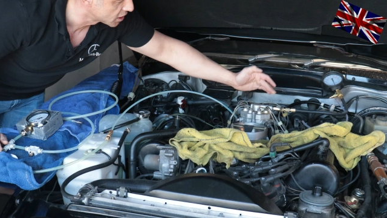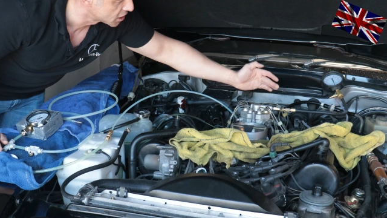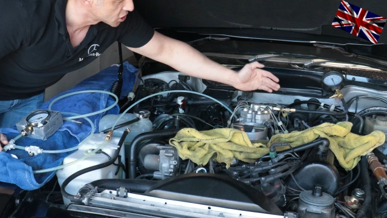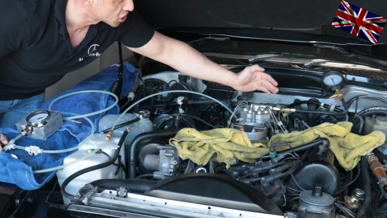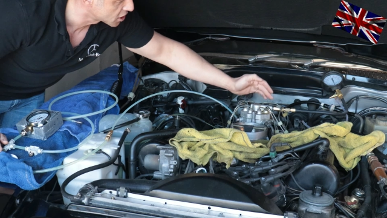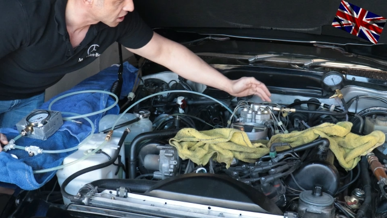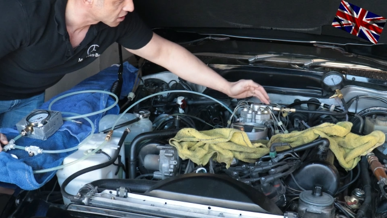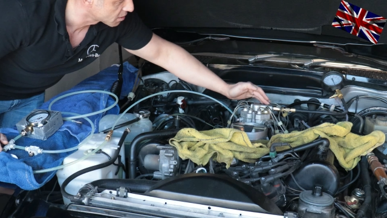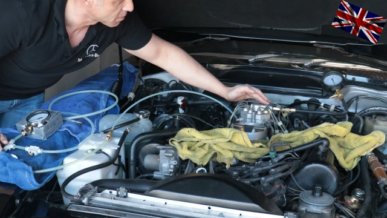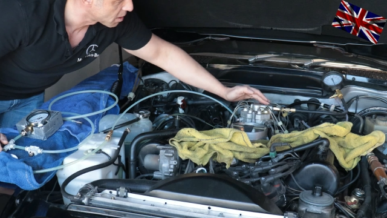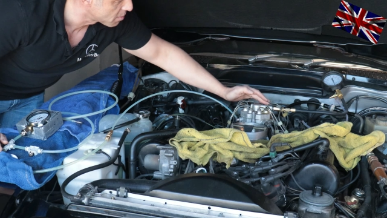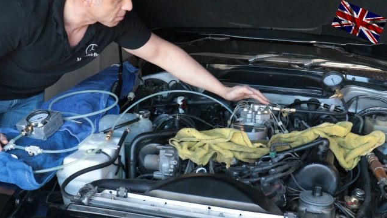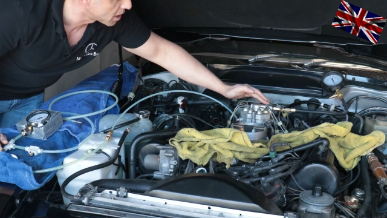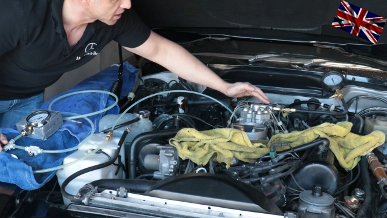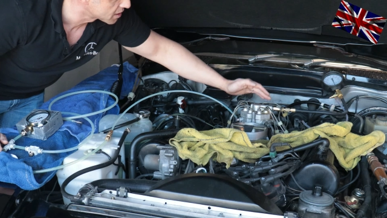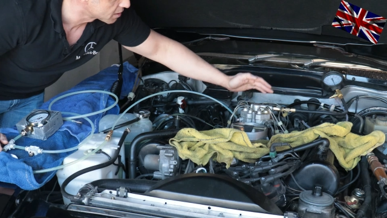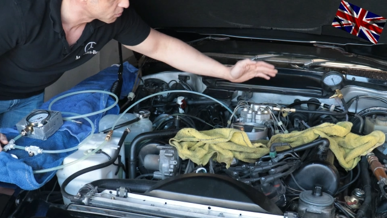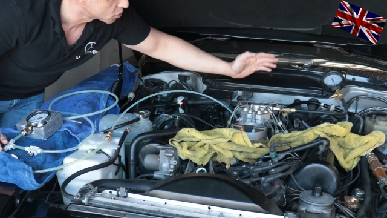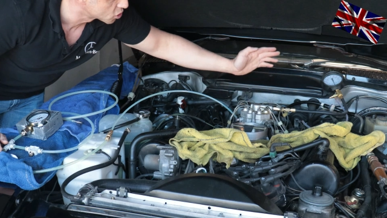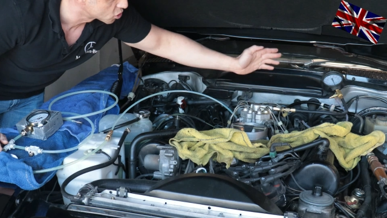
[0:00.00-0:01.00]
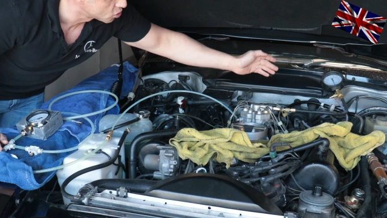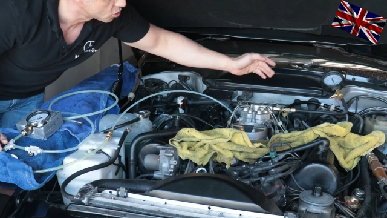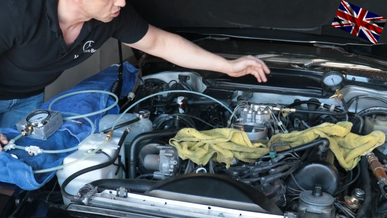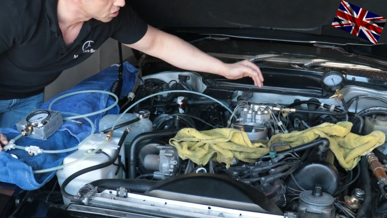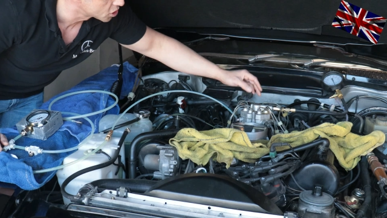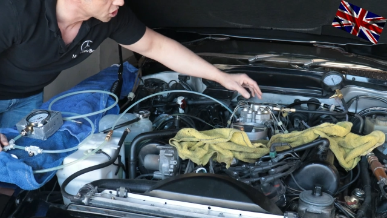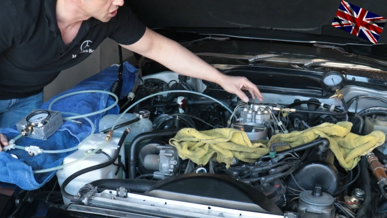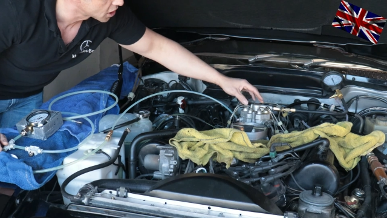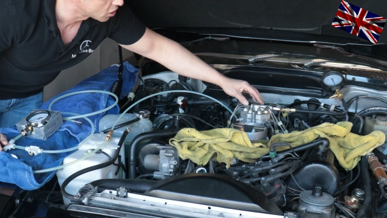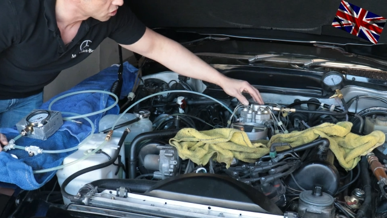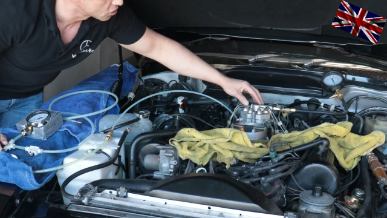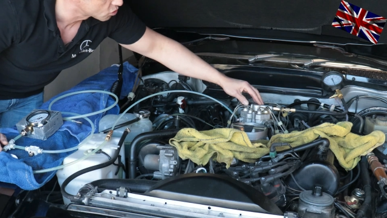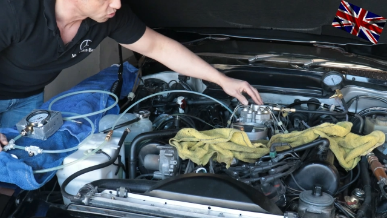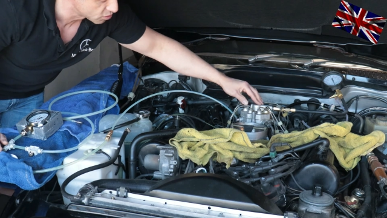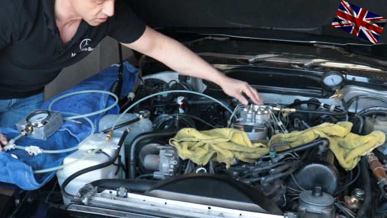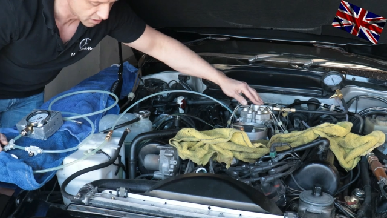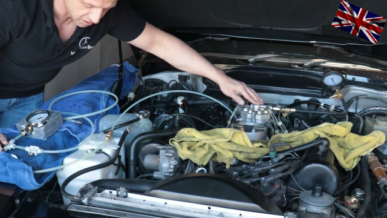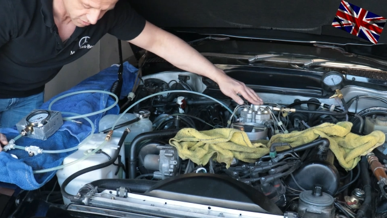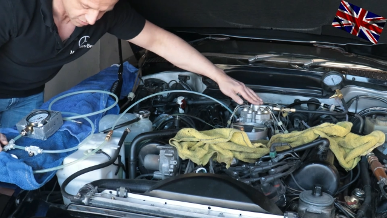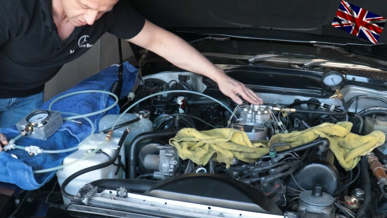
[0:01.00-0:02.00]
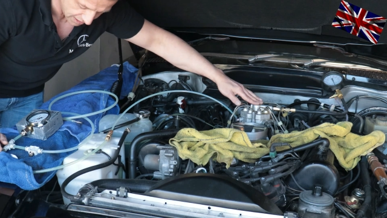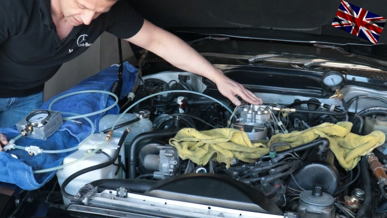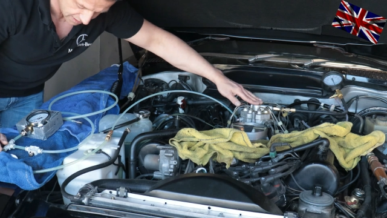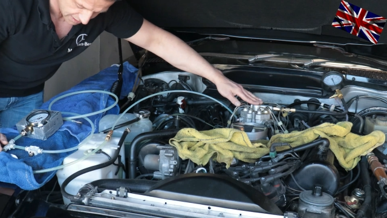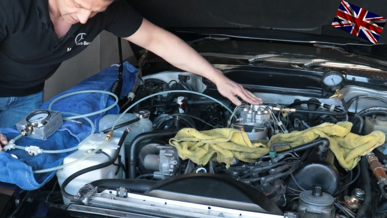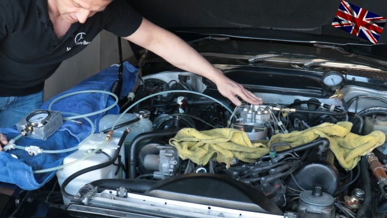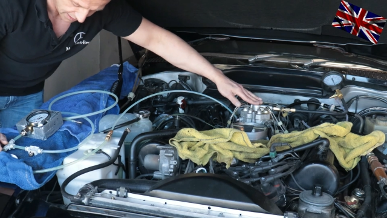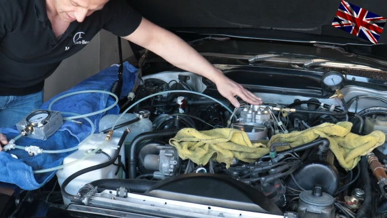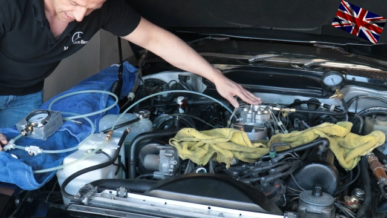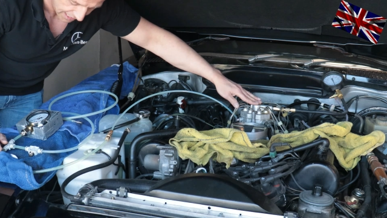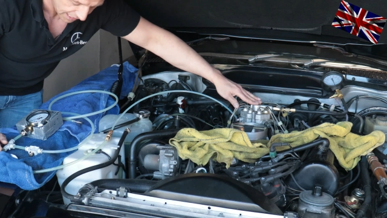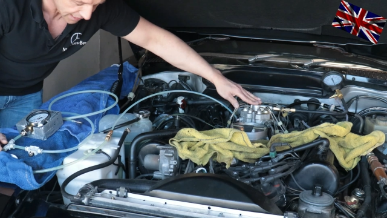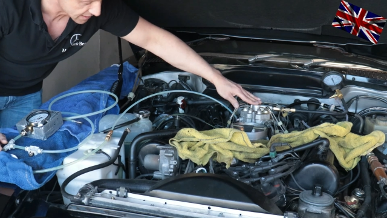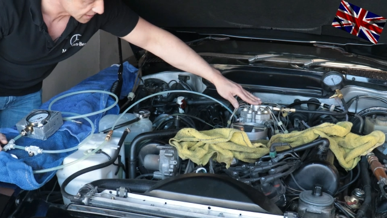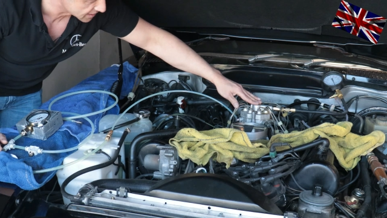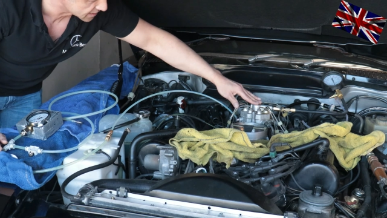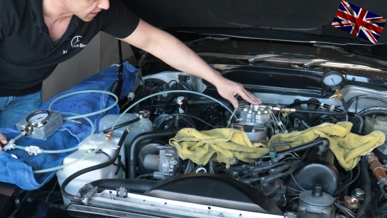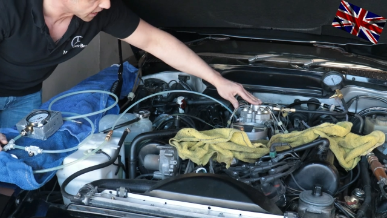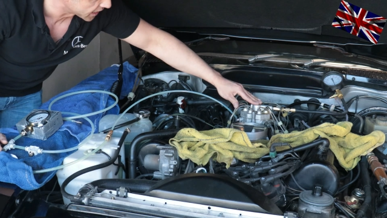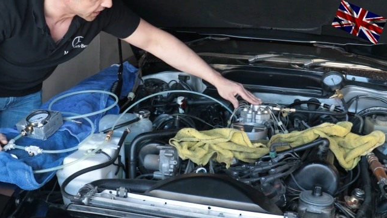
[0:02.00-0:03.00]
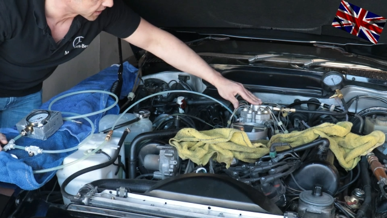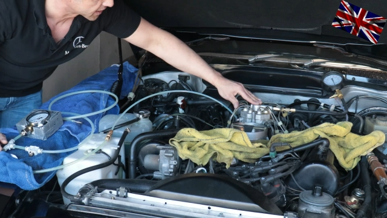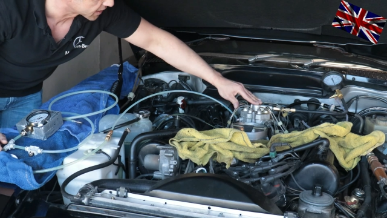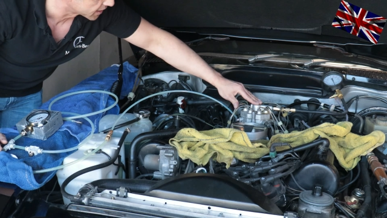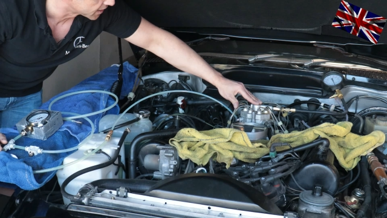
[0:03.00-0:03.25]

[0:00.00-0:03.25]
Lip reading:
Nobody's mouth can be seen.